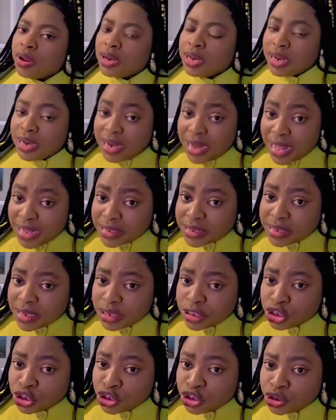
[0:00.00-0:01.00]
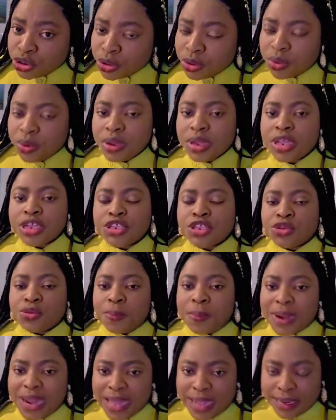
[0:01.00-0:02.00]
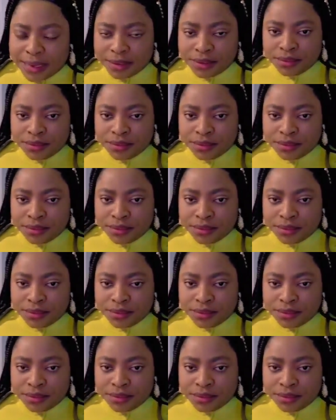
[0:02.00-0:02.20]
the next thing to do is to plan.